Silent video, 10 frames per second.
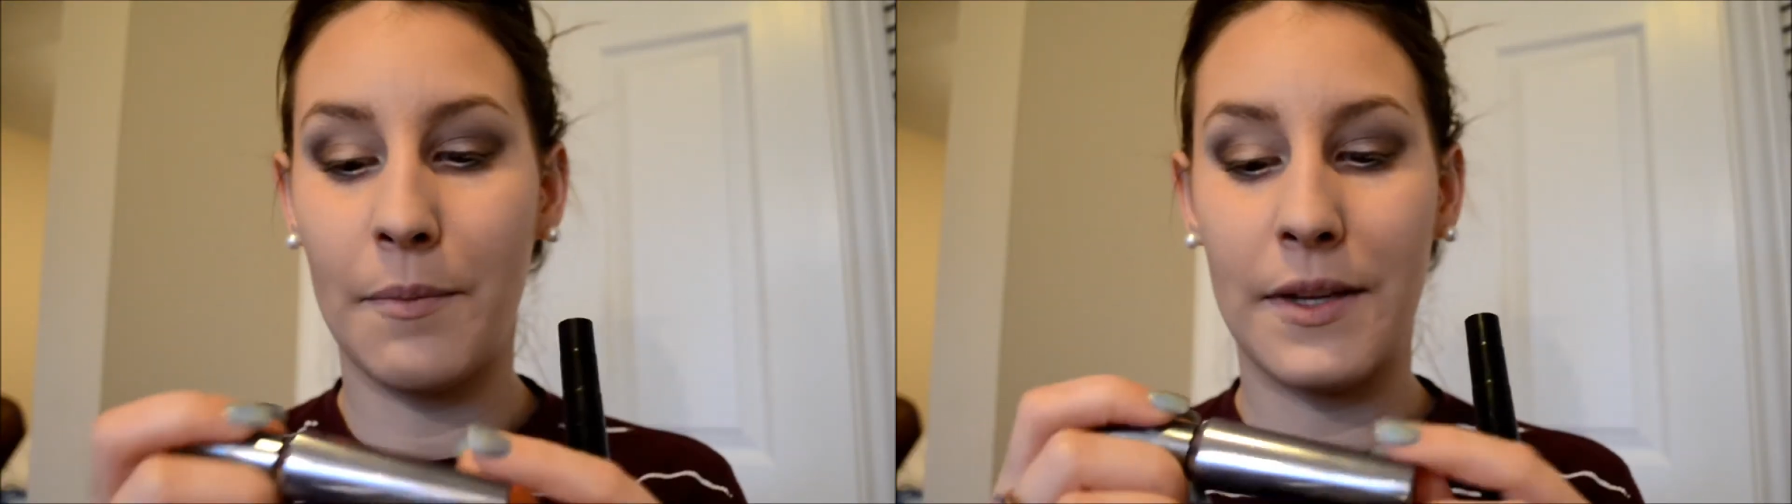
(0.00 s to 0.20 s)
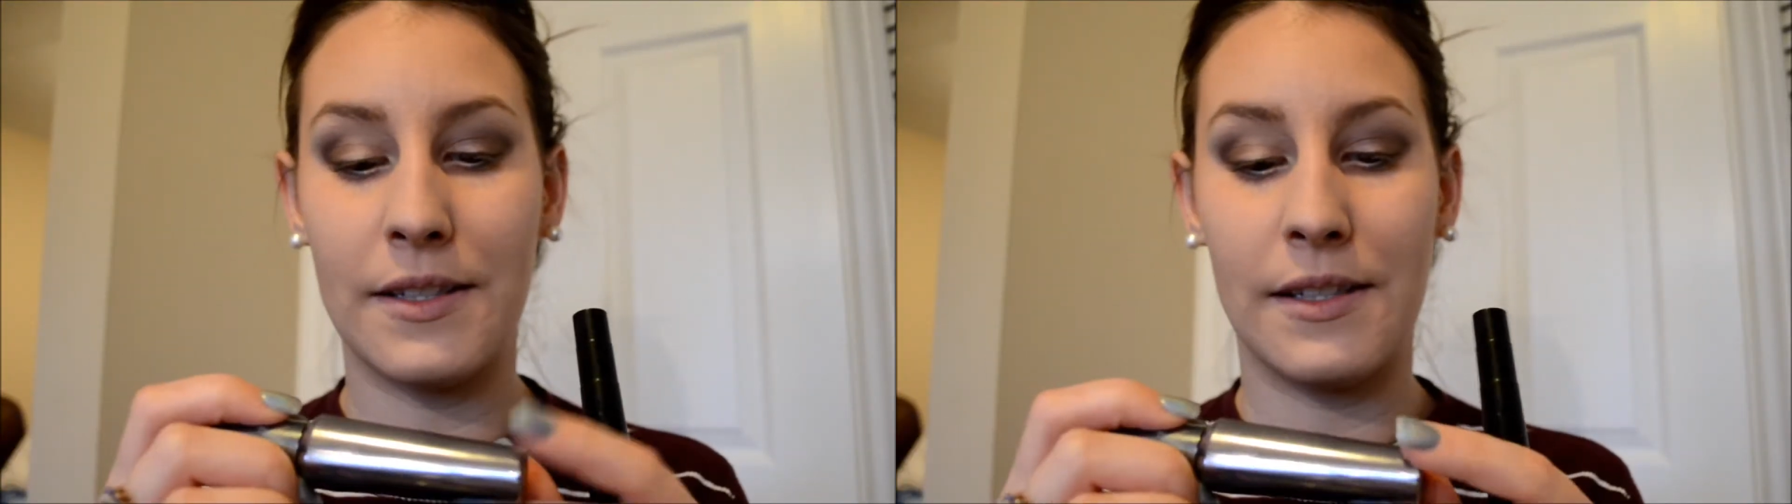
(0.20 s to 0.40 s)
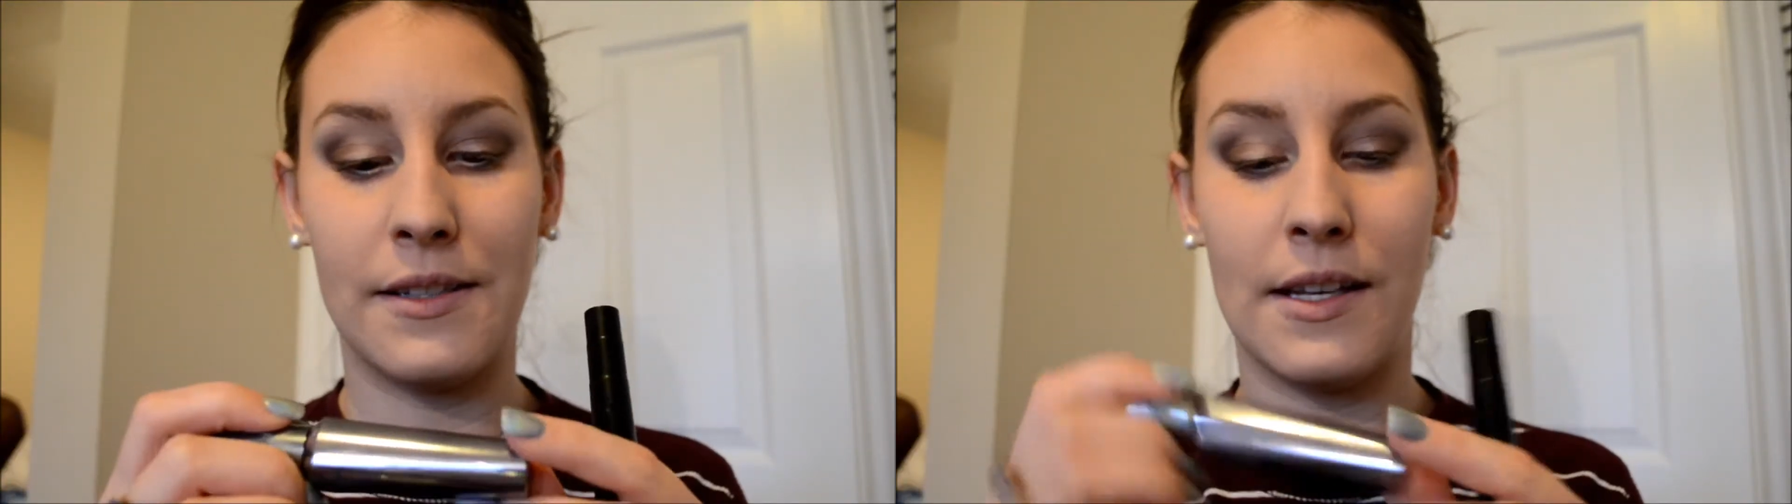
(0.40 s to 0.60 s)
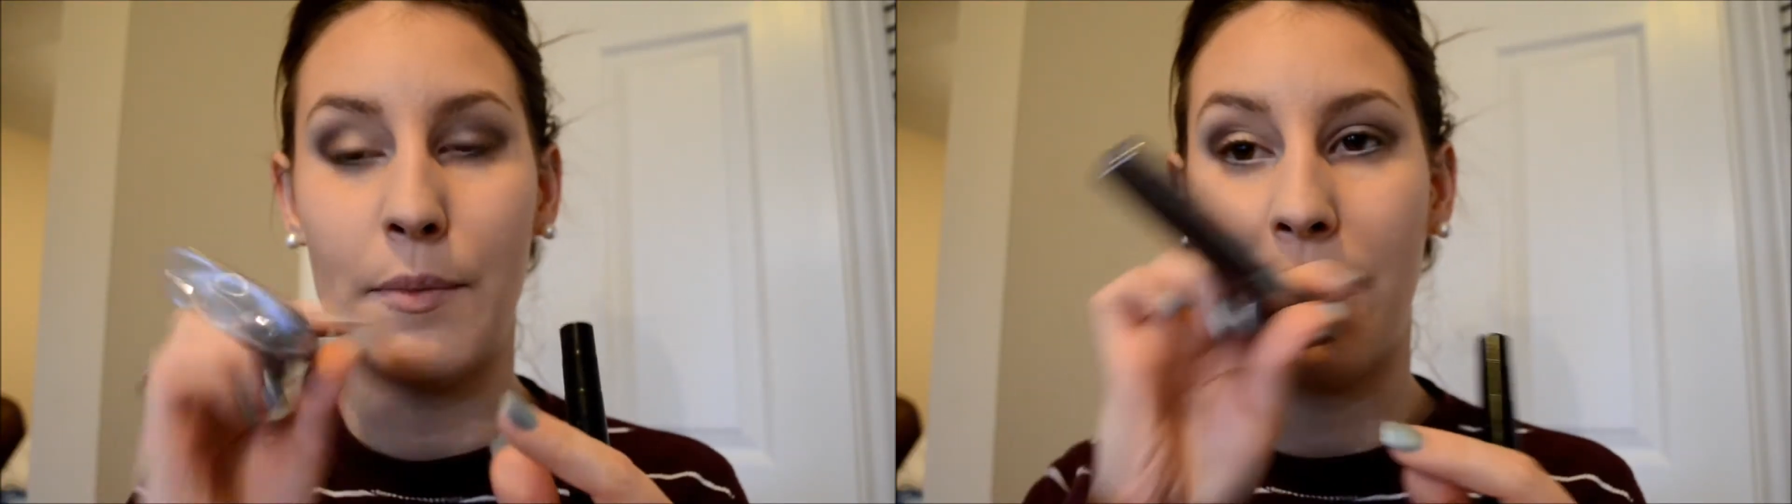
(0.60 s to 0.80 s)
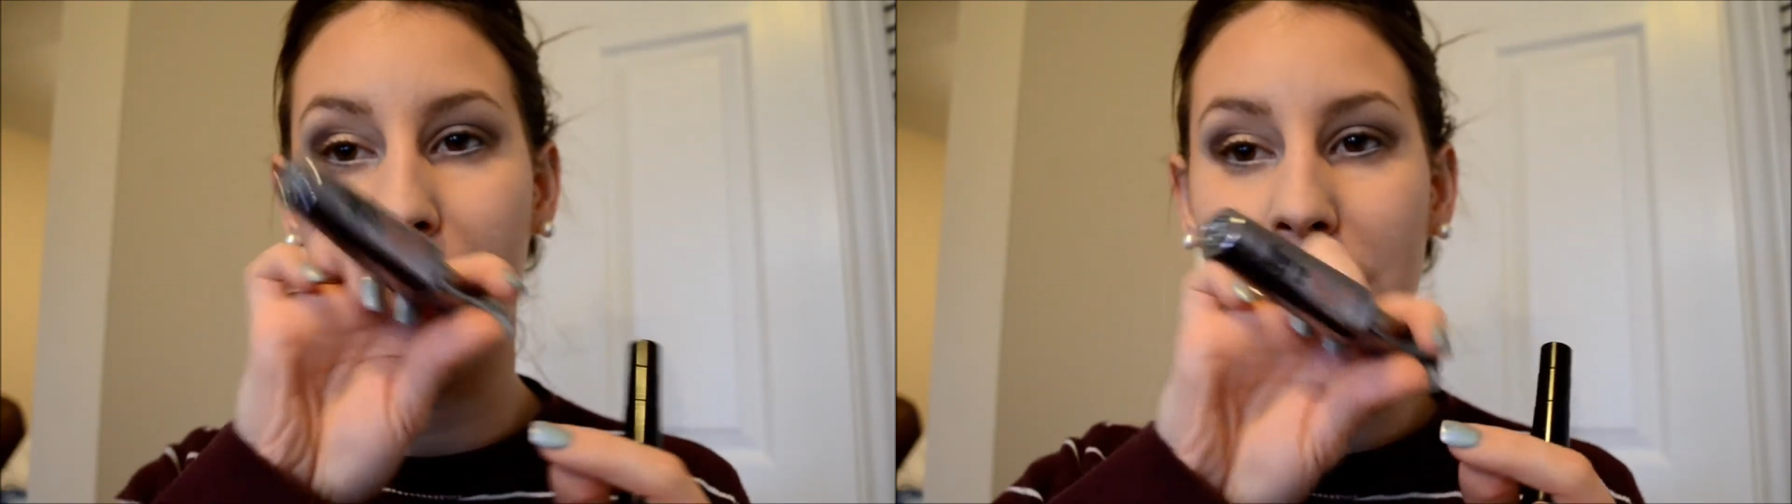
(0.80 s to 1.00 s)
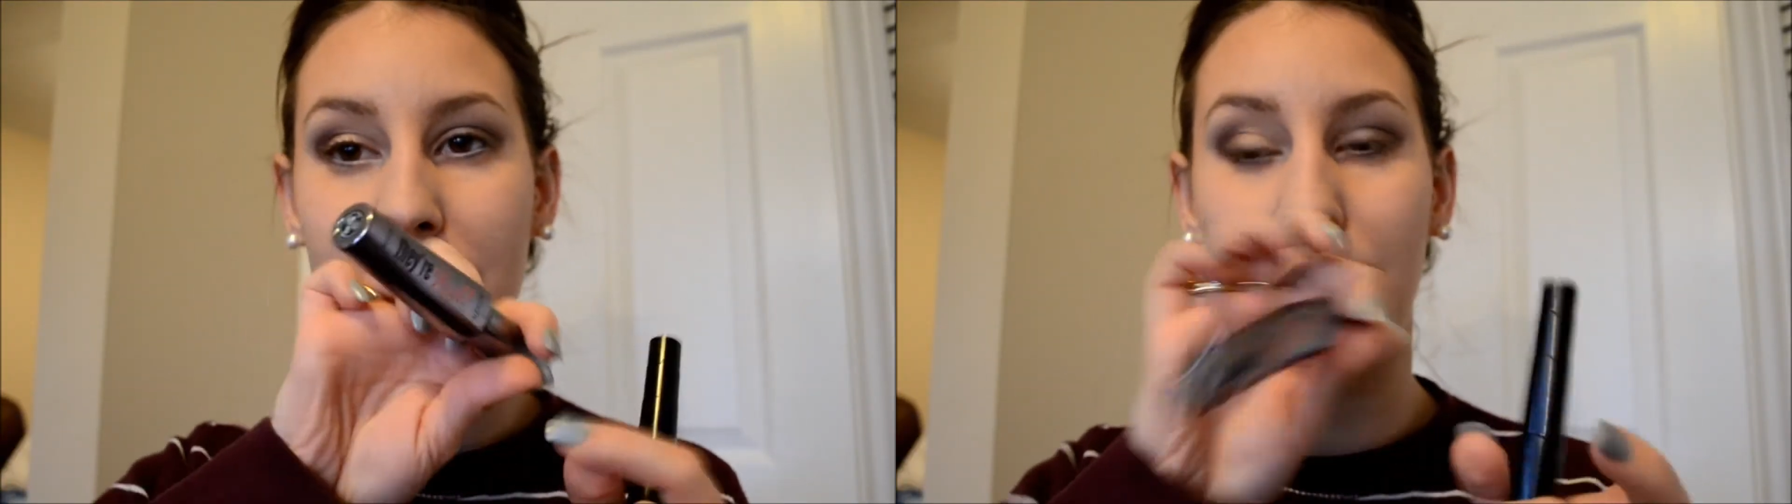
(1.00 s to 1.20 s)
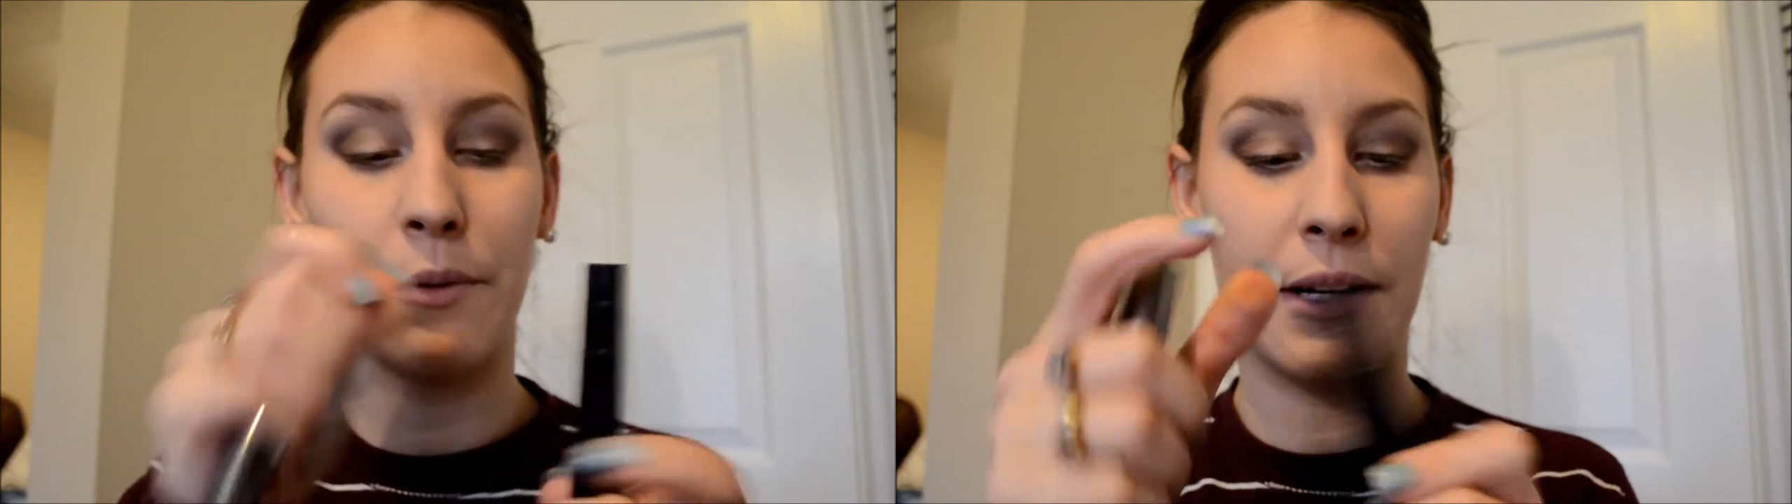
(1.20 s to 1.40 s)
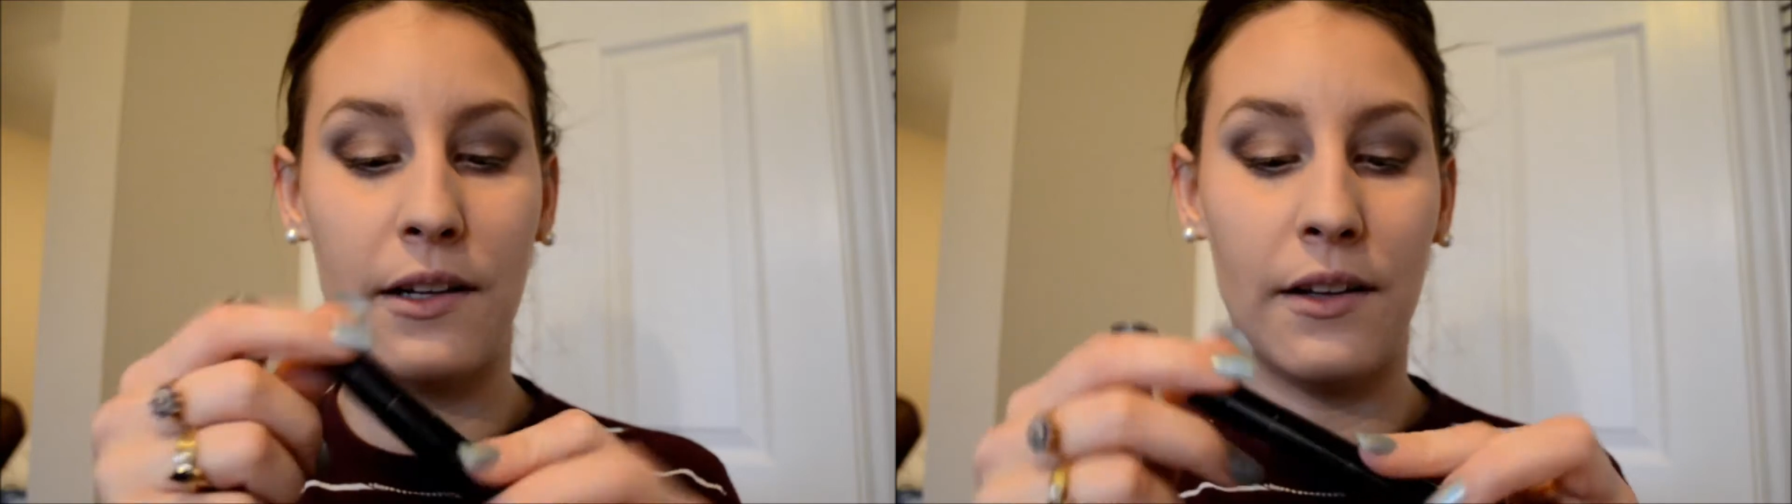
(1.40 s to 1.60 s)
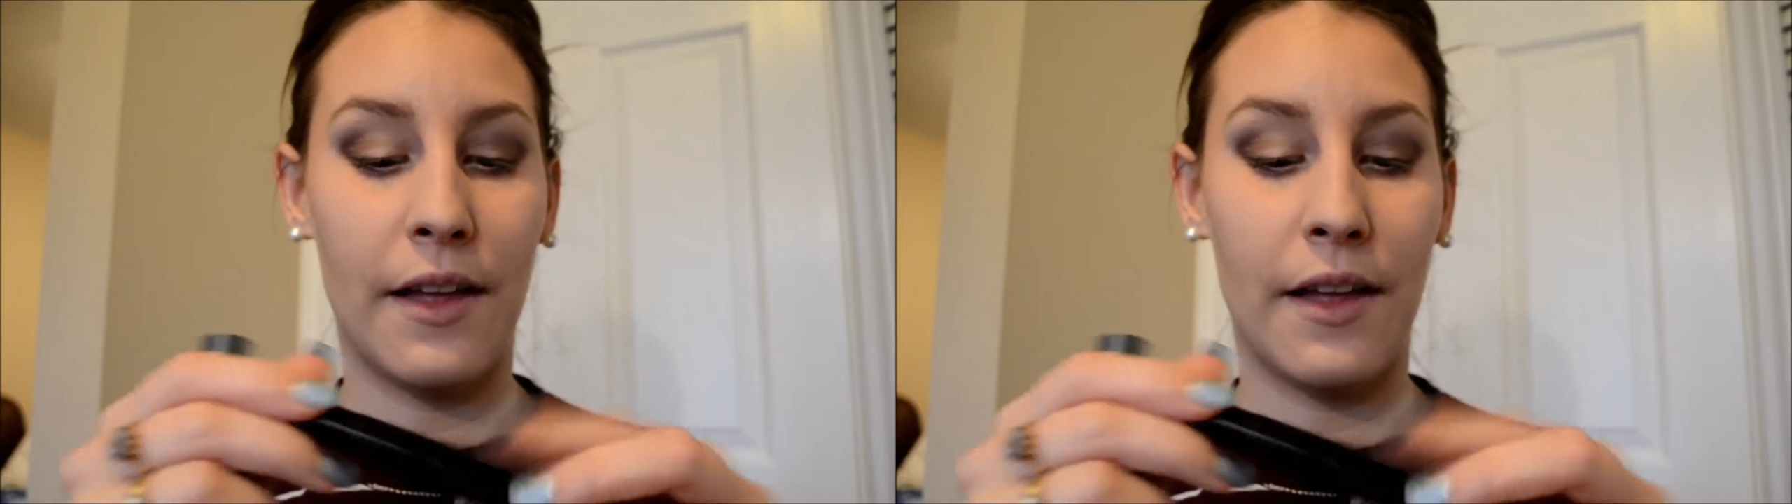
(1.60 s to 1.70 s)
This is the Benefits They're Real,